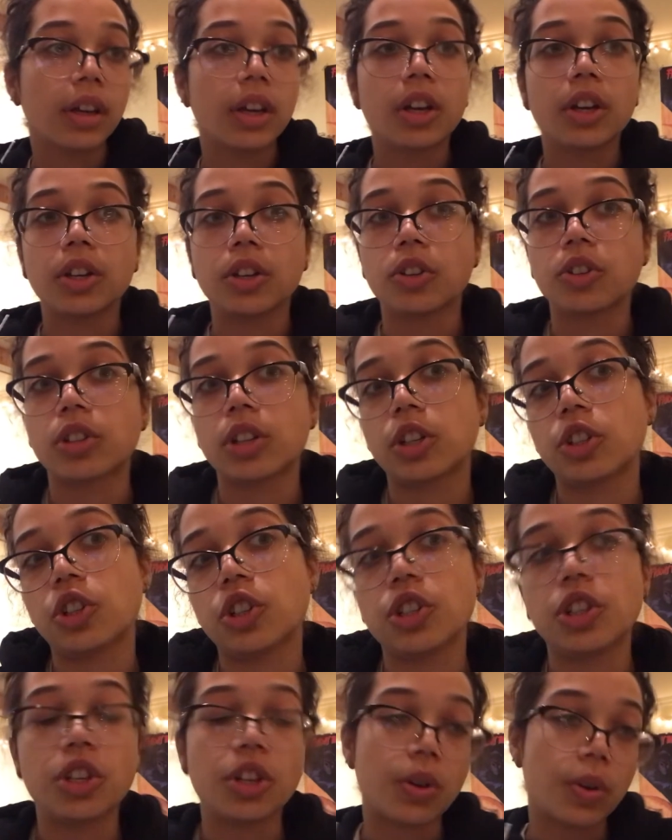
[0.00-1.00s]
you're such a
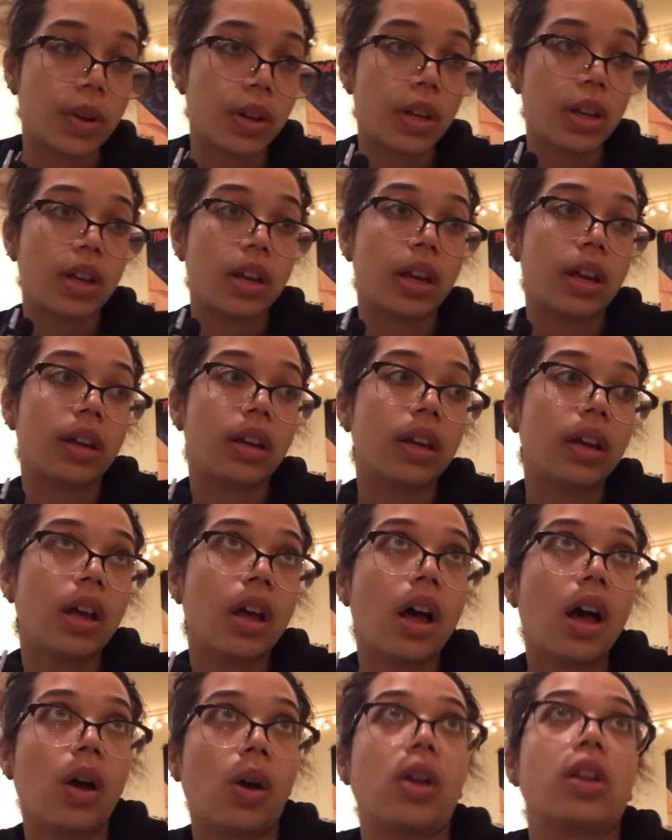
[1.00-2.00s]
cutie, and
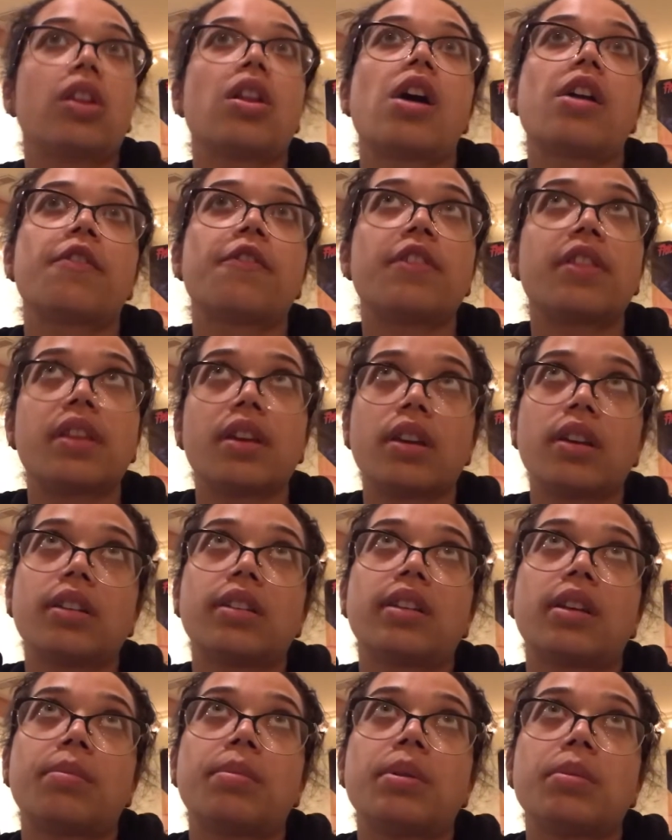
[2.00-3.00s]
a lot of things
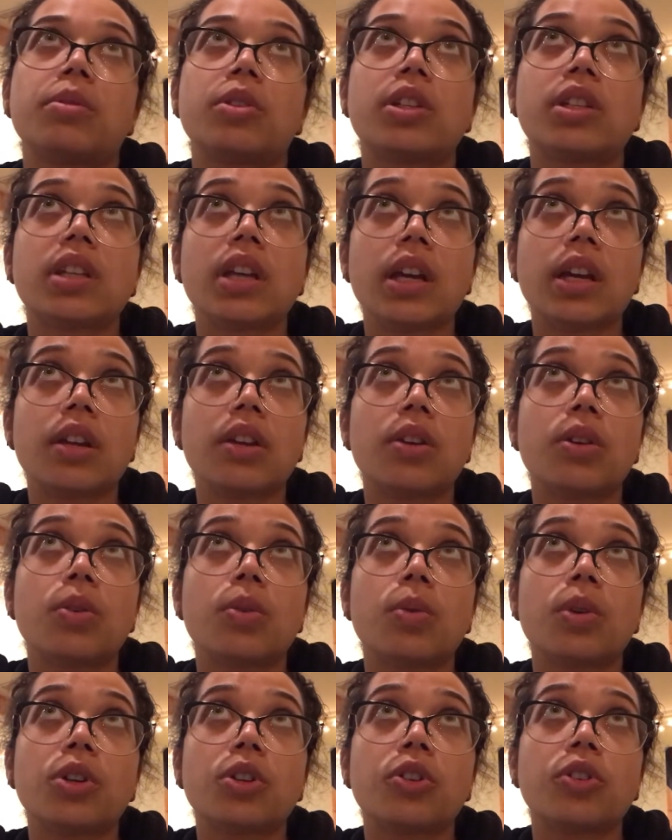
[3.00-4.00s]
that people say to you
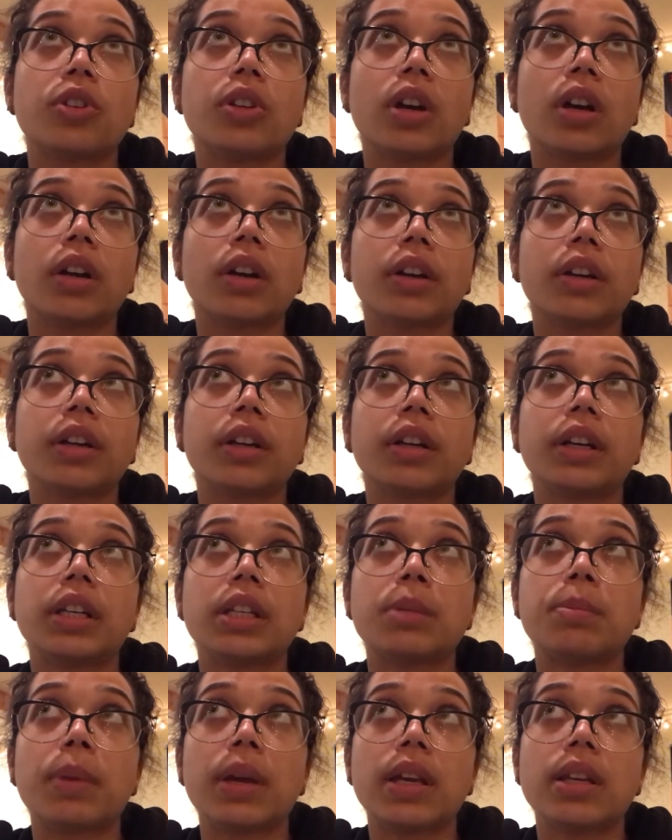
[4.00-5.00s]
when you're younger
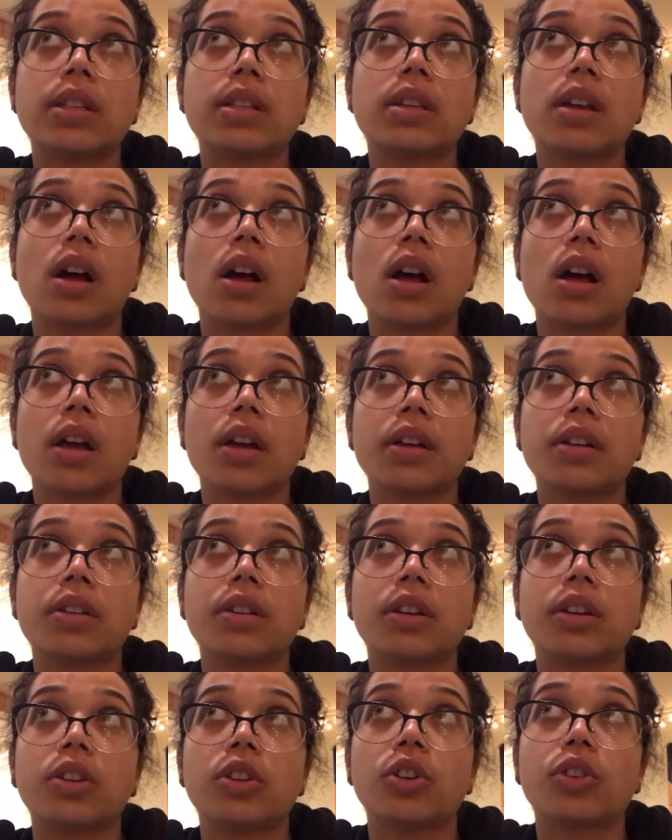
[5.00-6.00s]
is based on
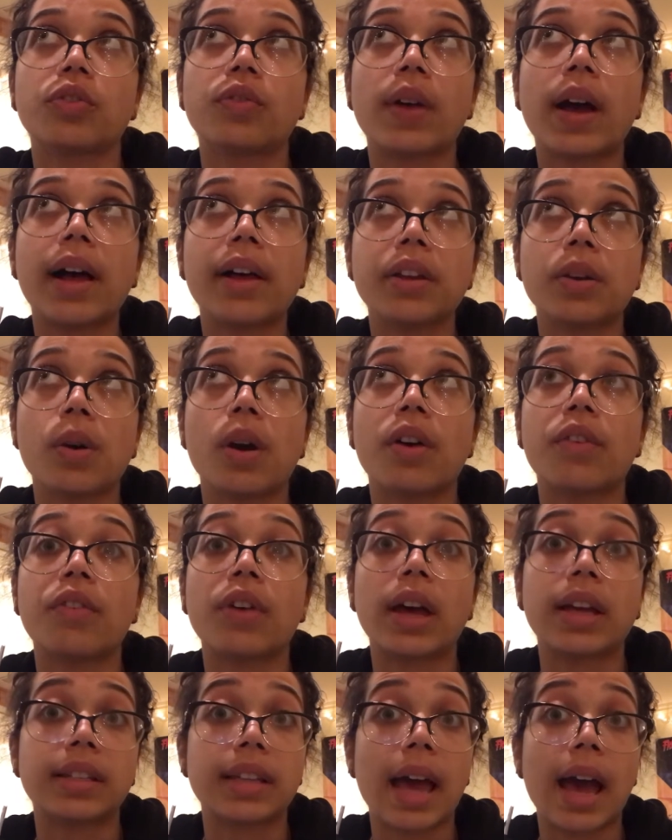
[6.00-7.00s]
your value of
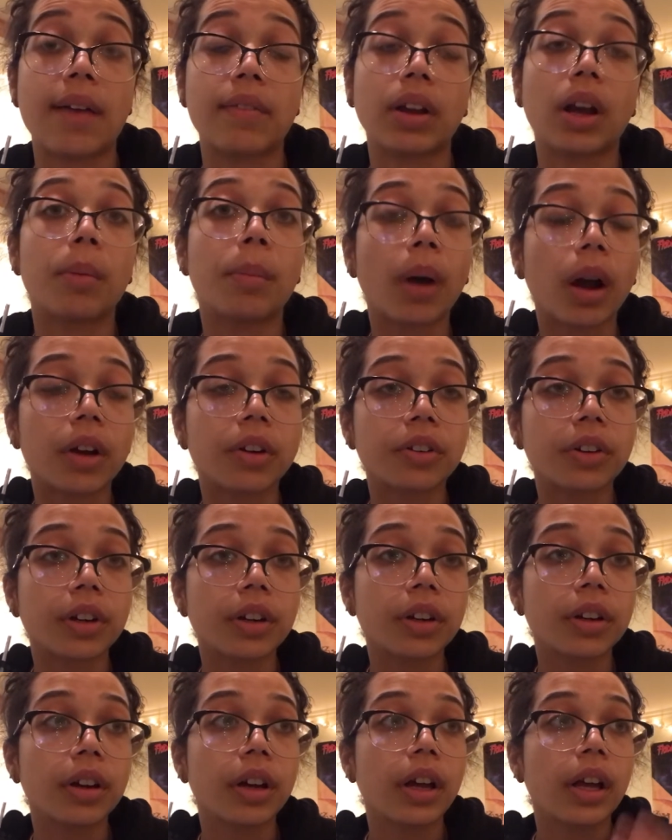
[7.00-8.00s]
as having a
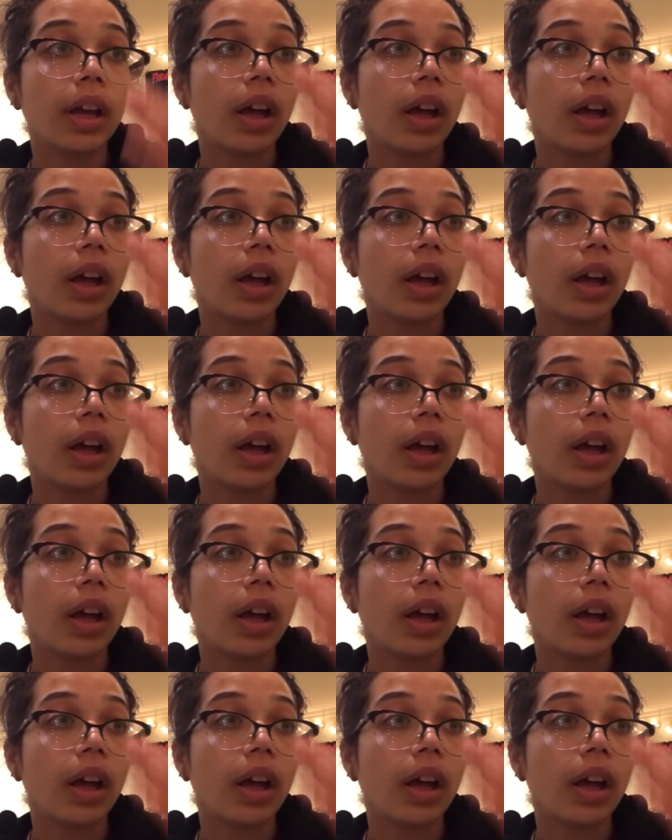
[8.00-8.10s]
partner.